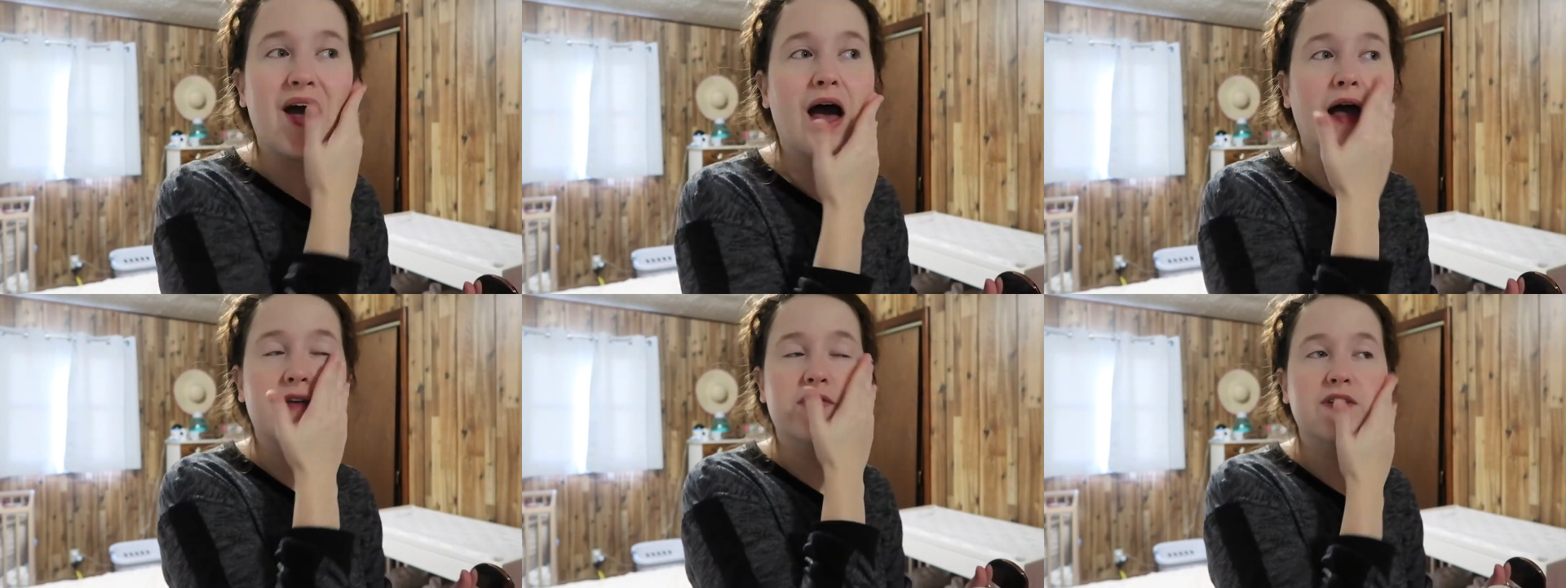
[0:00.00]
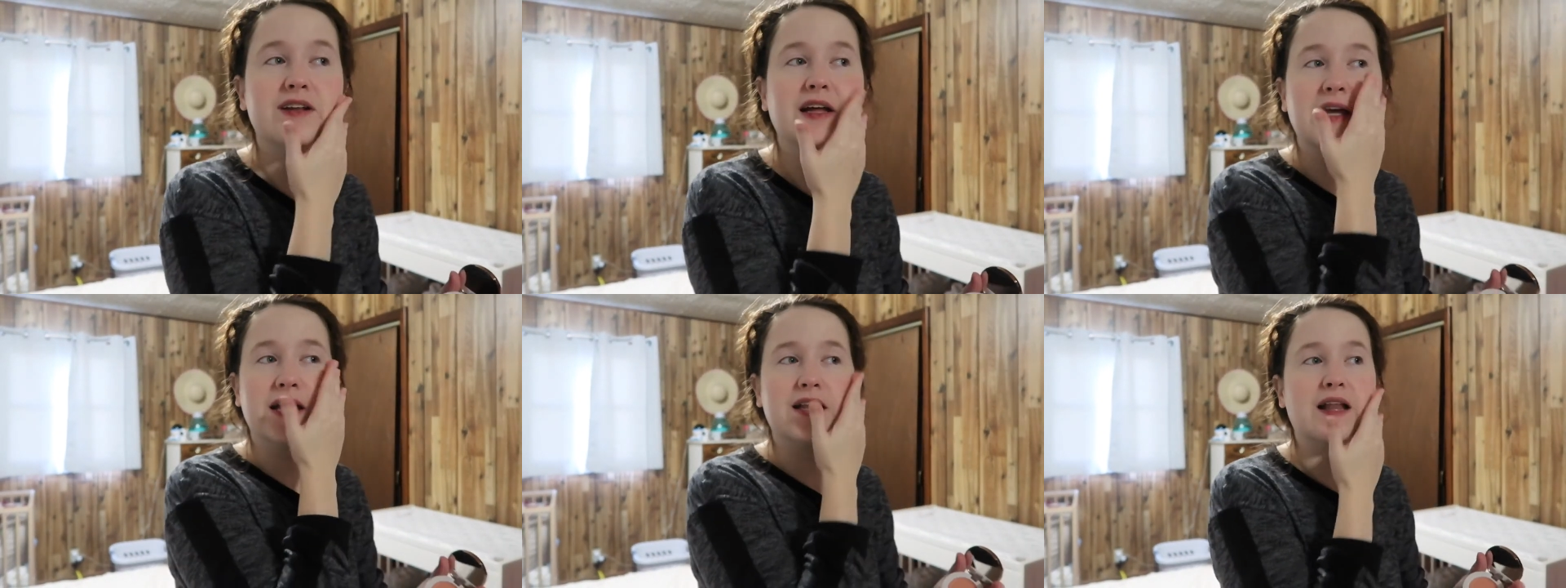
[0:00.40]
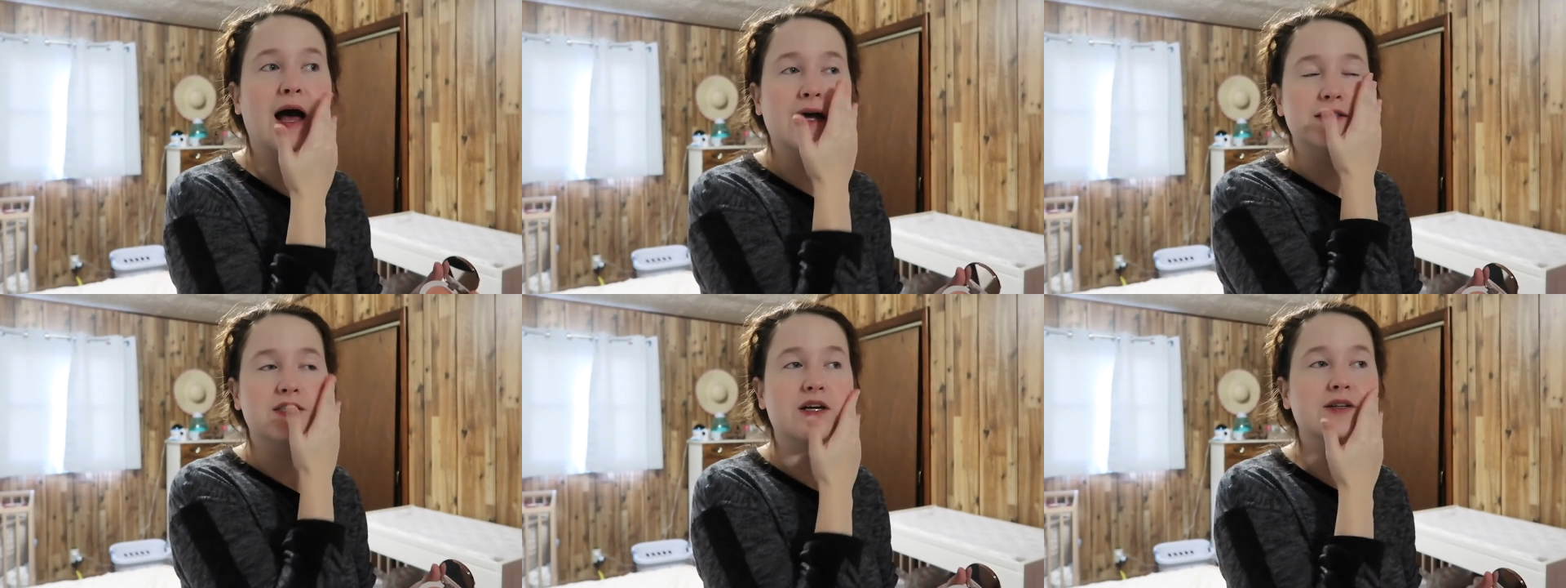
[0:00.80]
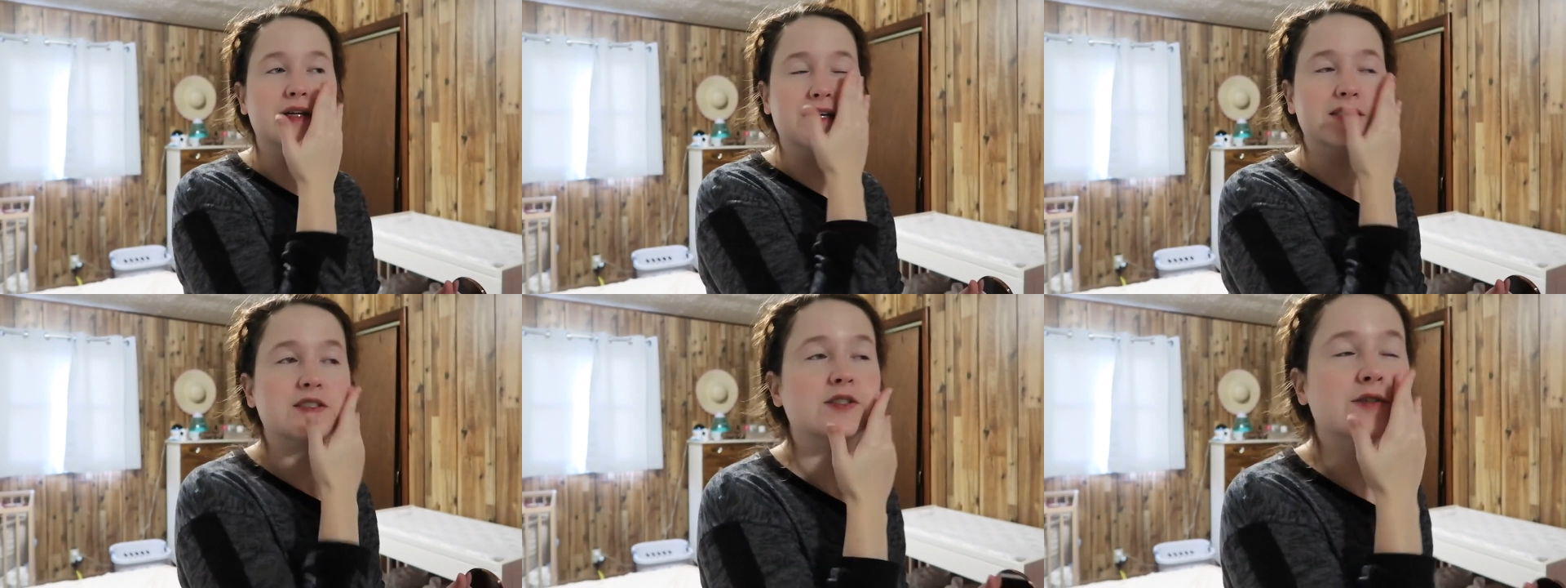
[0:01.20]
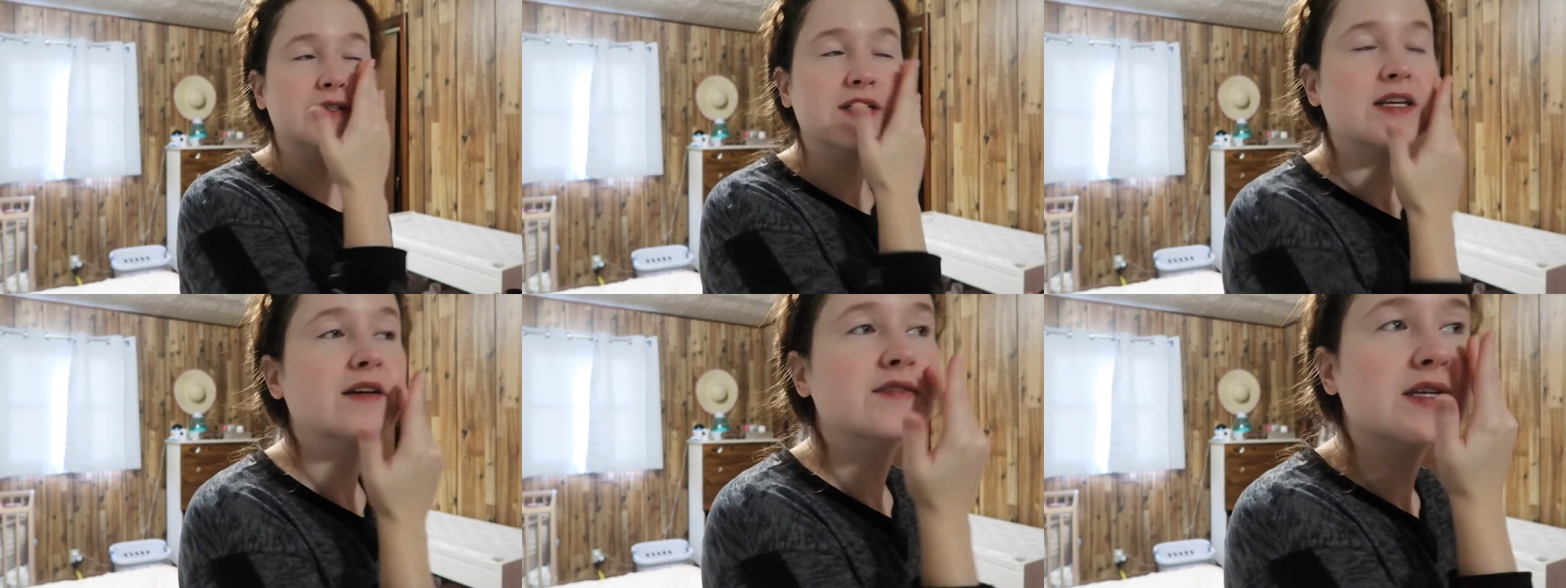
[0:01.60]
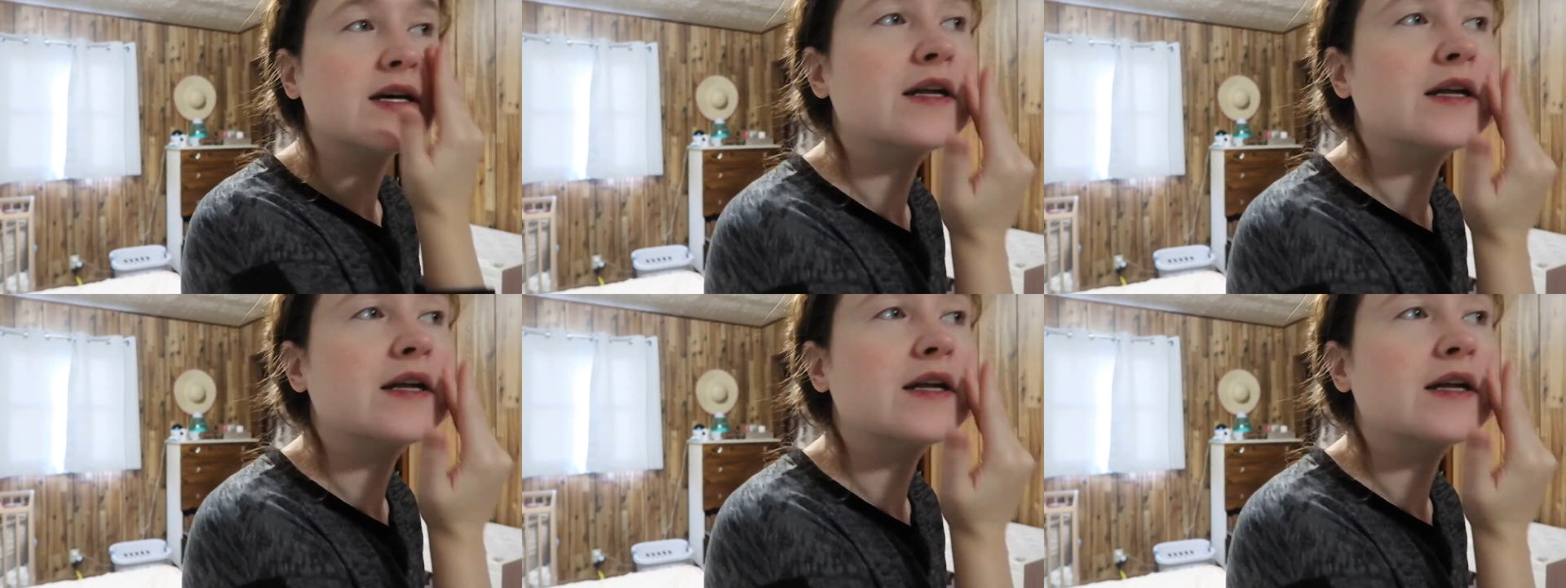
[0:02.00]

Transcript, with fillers: I feel like it lasts all day too, and it gives